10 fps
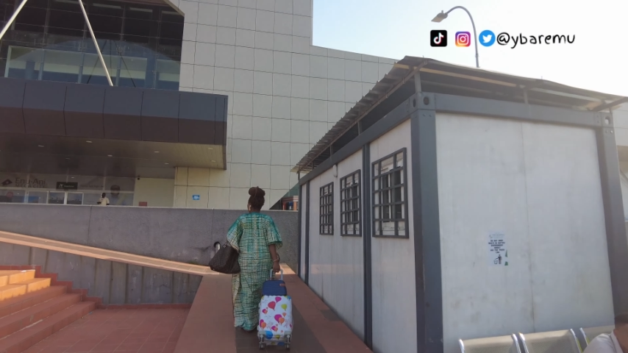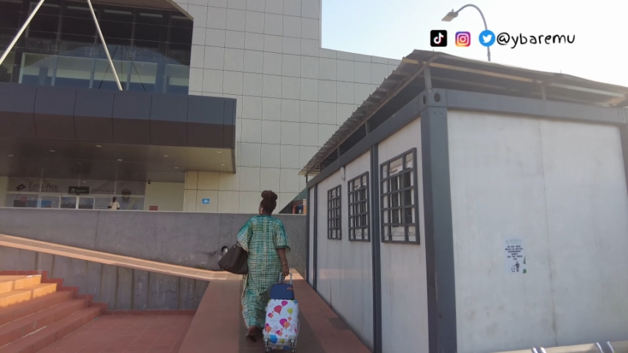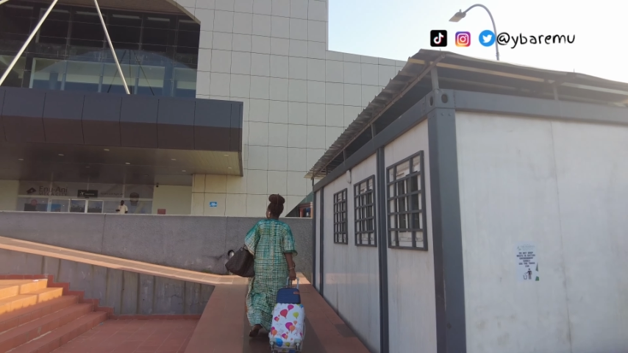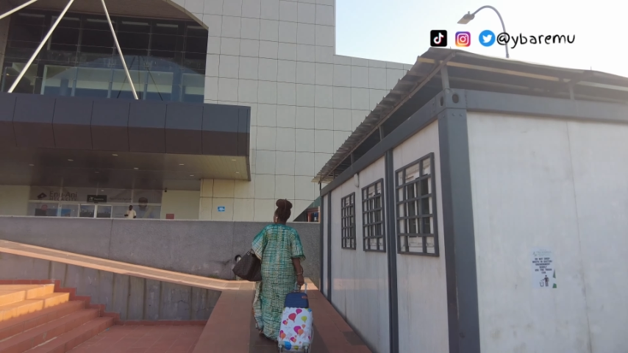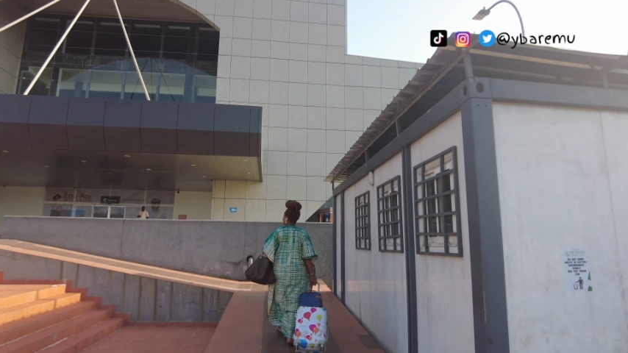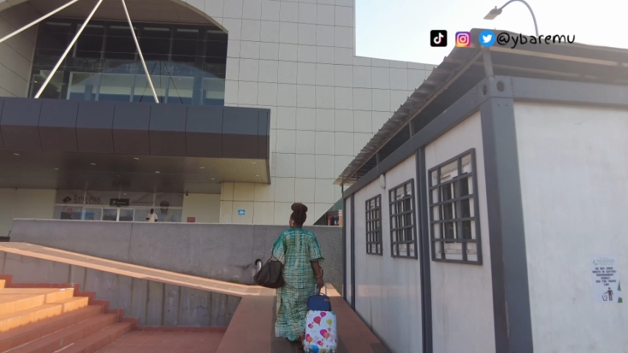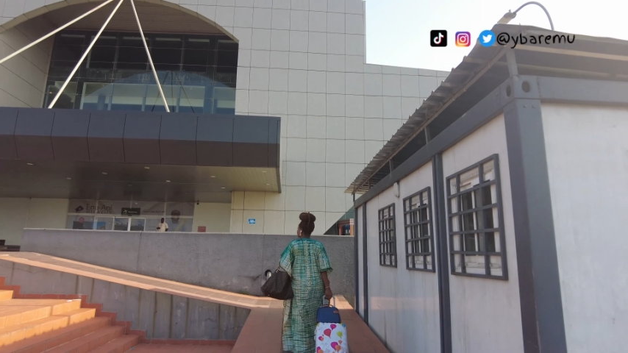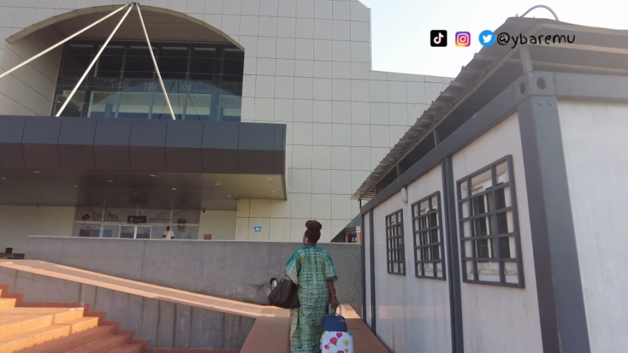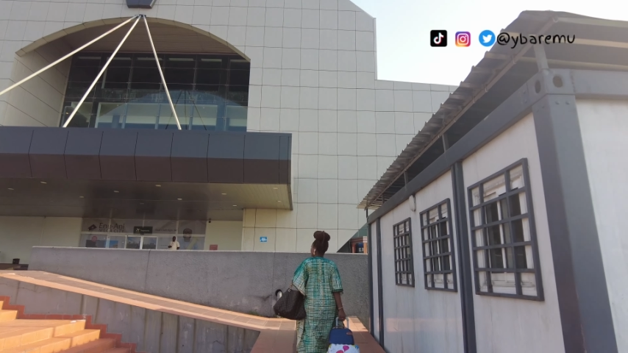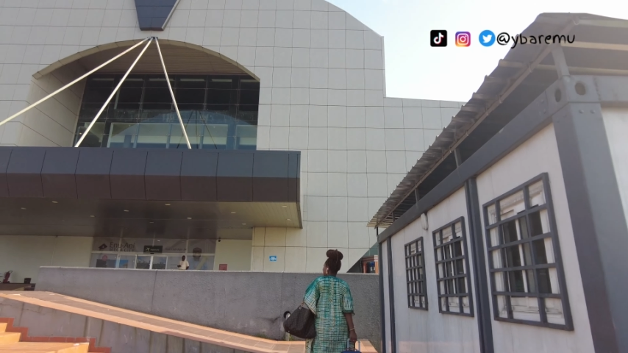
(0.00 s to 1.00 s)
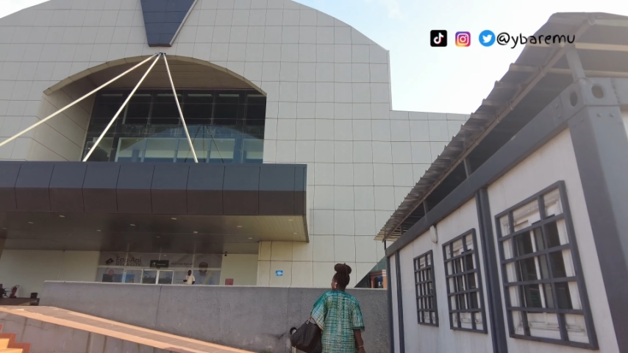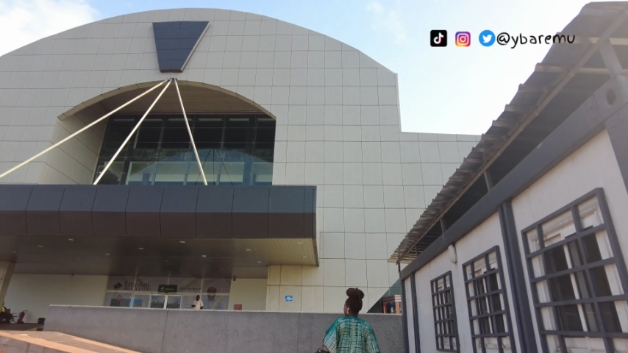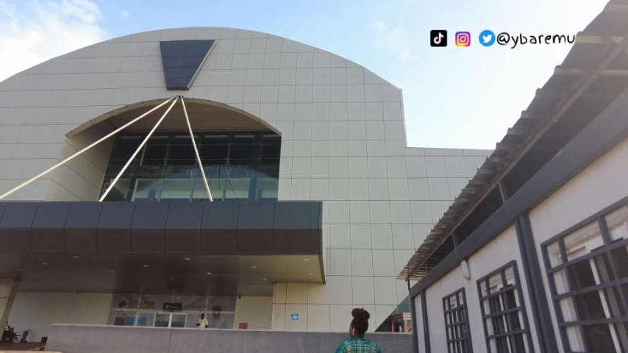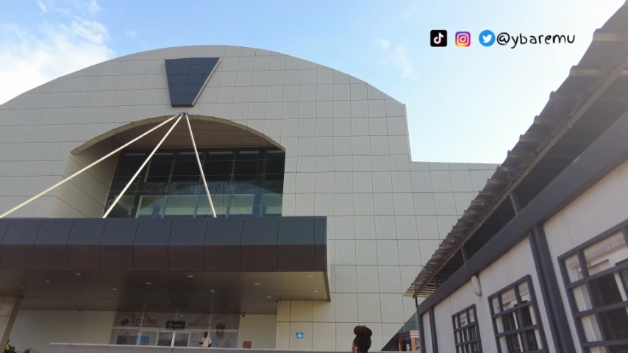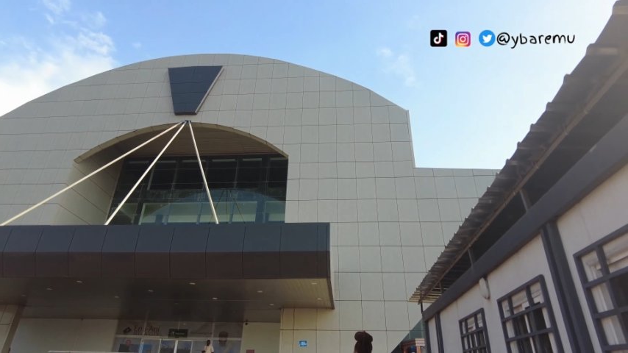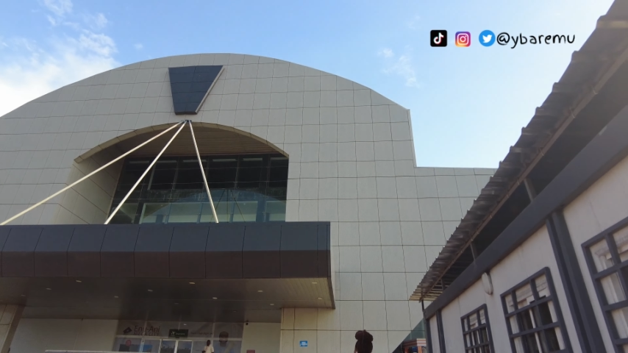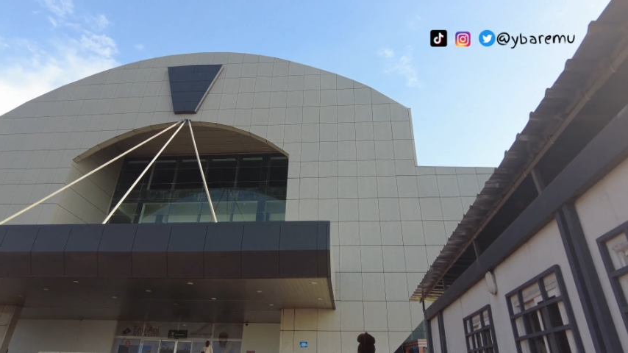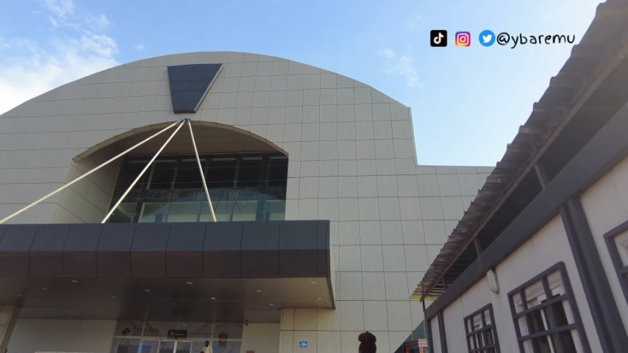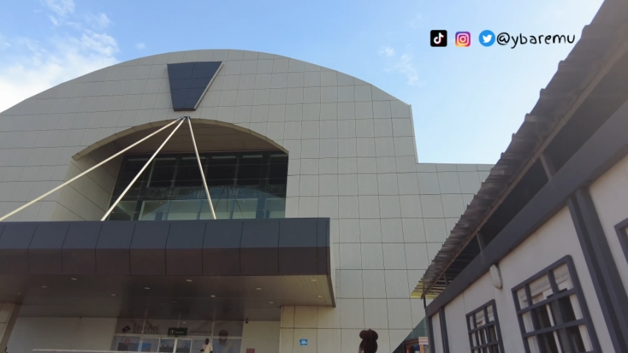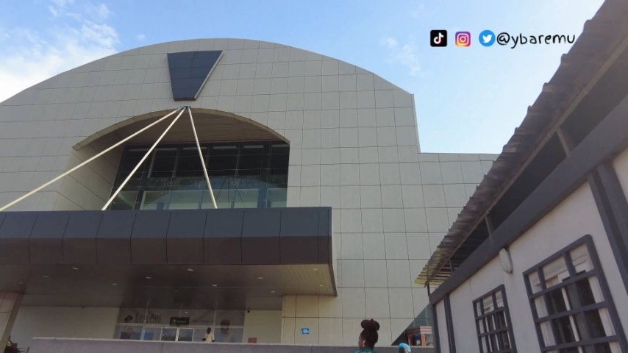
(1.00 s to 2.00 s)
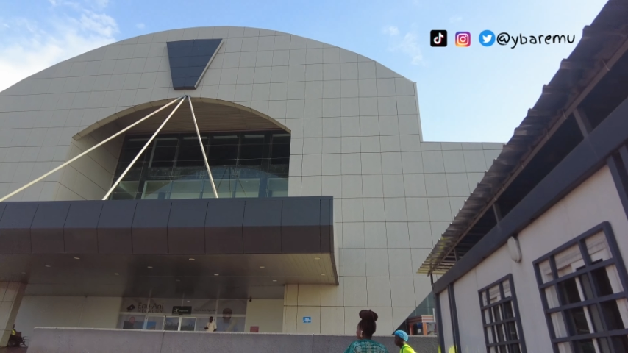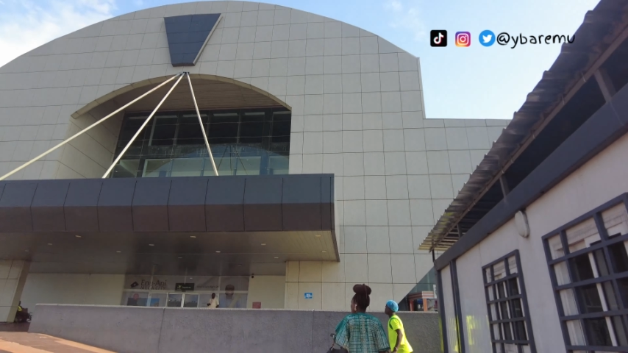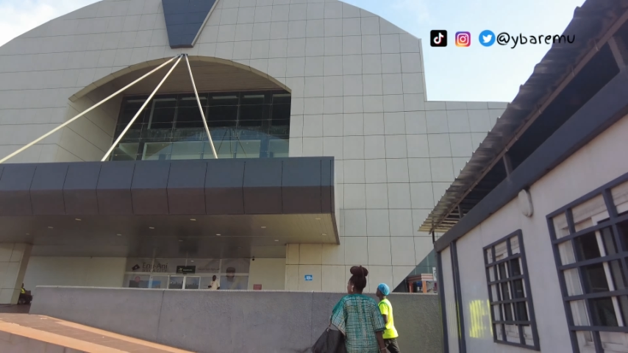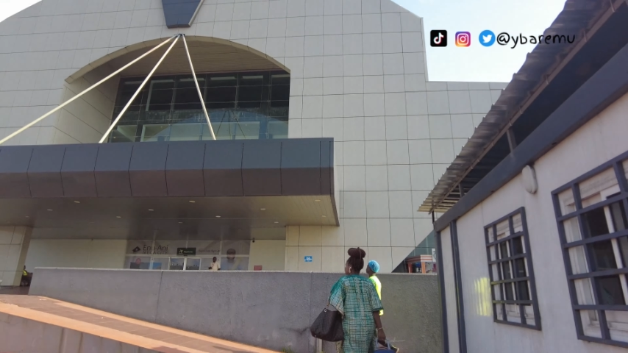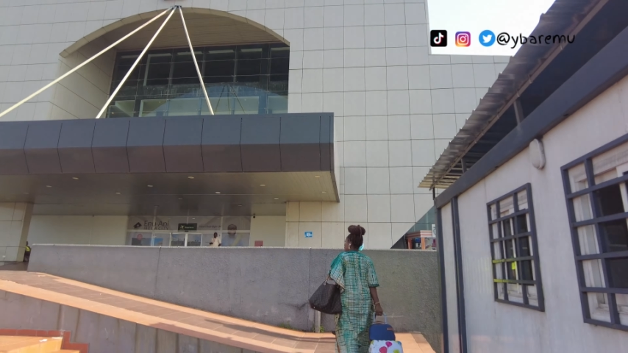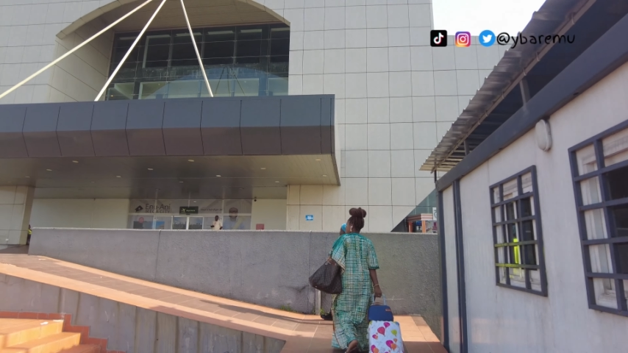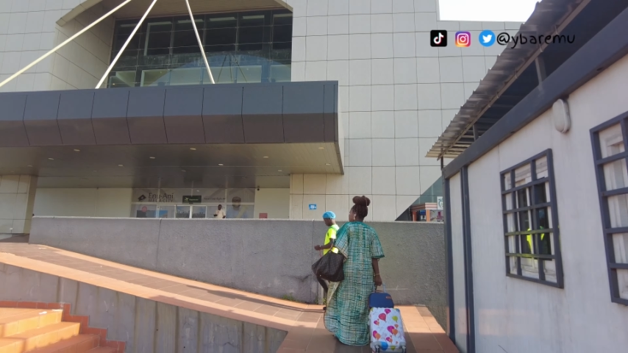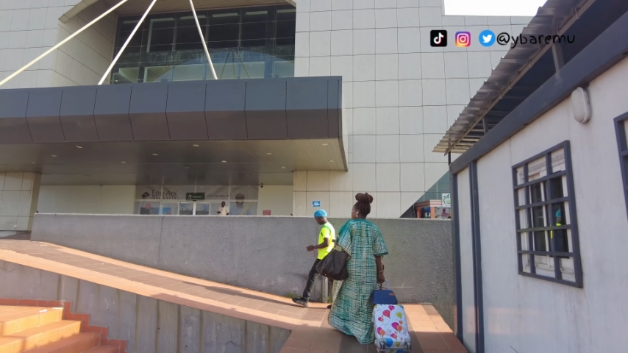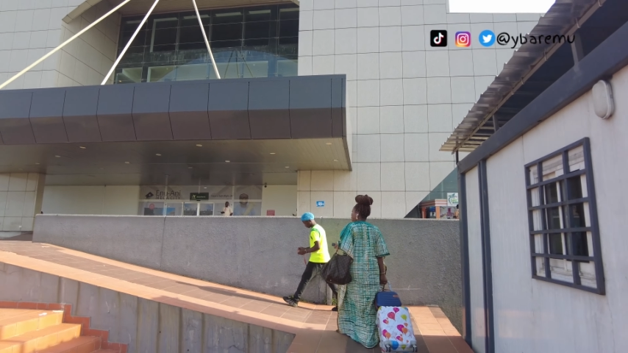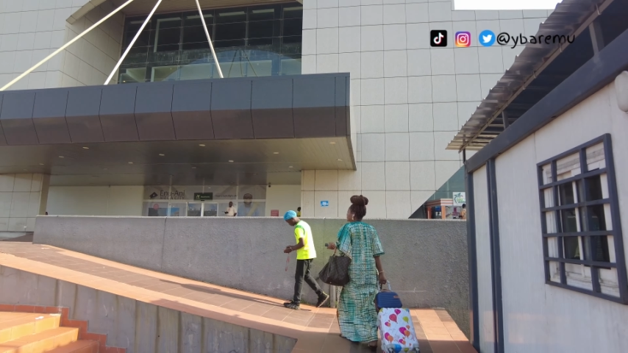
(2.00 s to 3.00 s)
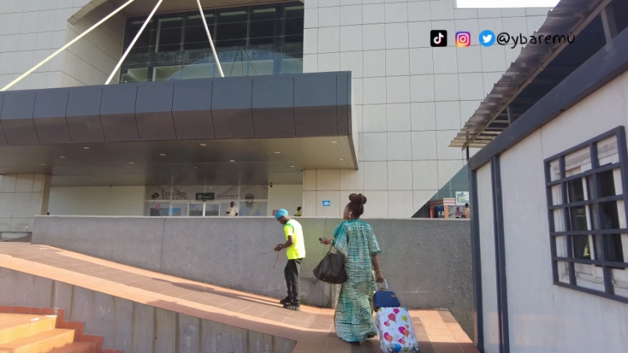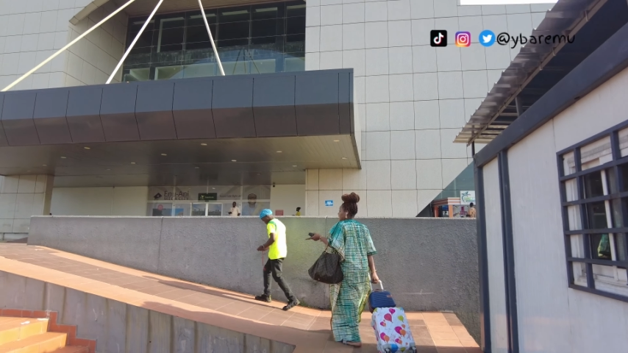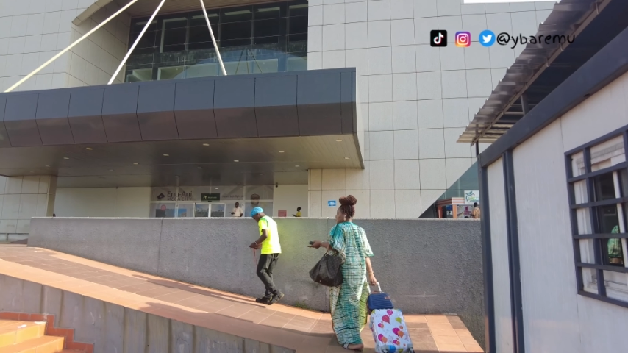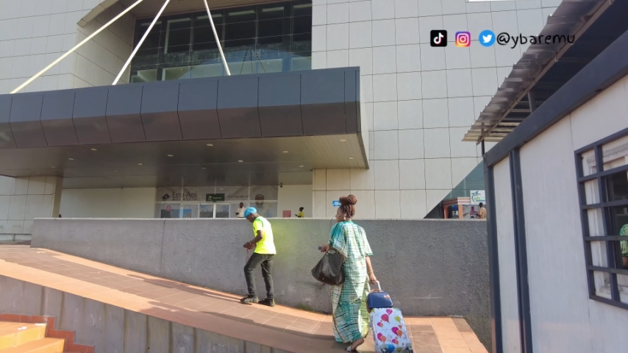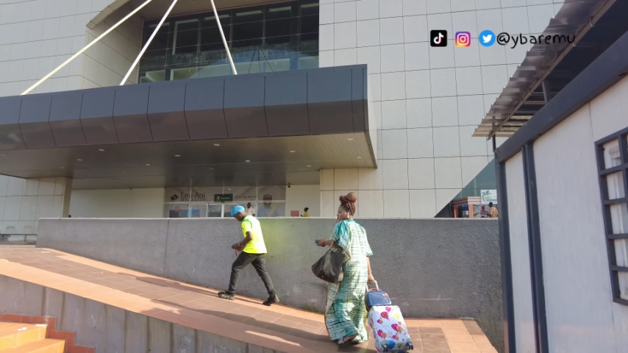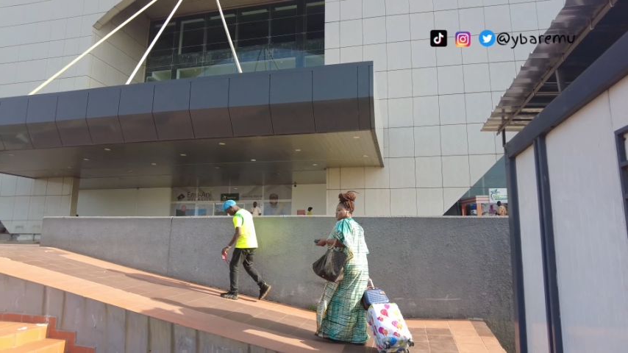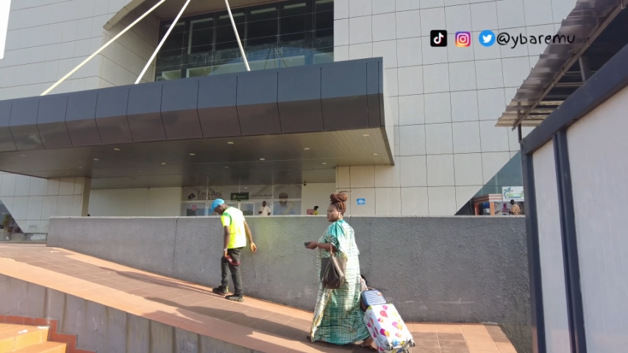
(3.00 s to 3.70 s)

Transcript: [unreadable: no face in view]